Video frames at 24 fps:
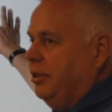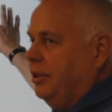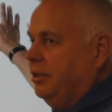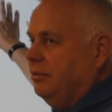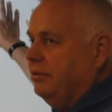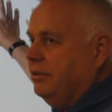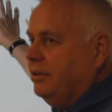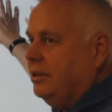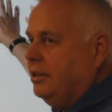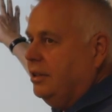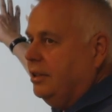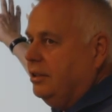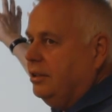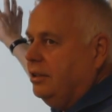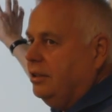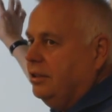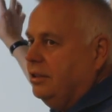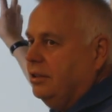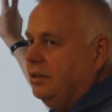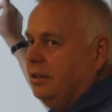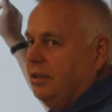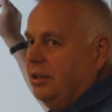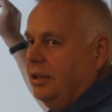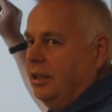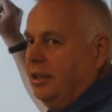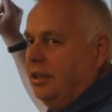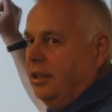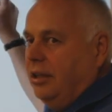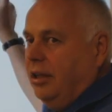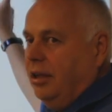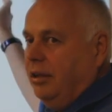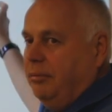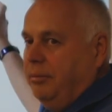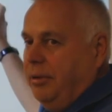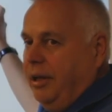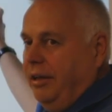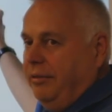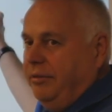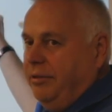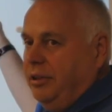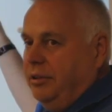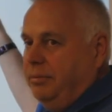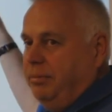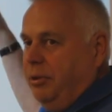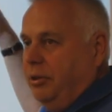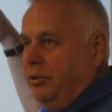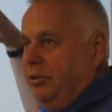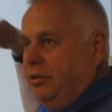I'm done with this, I'll have
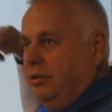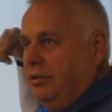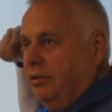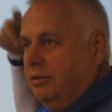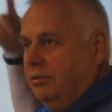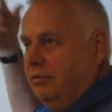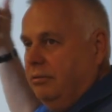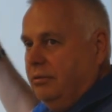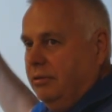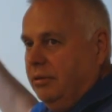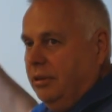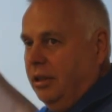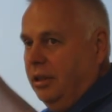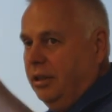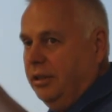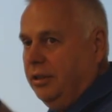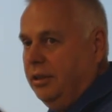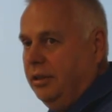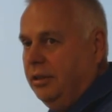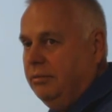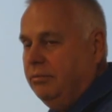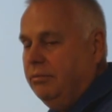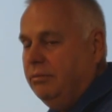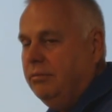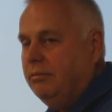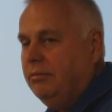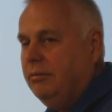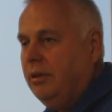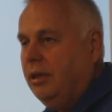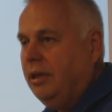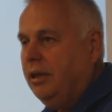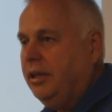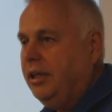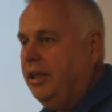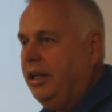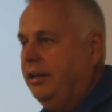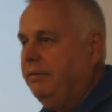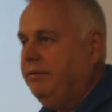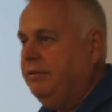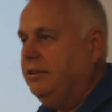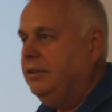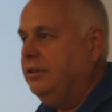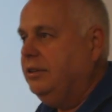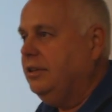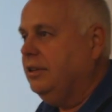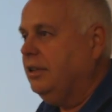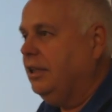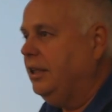these posted on the
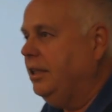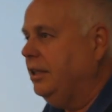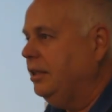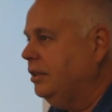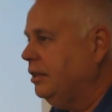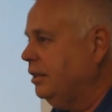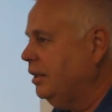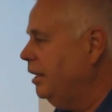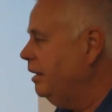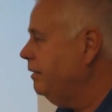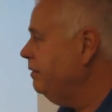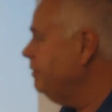Canvas site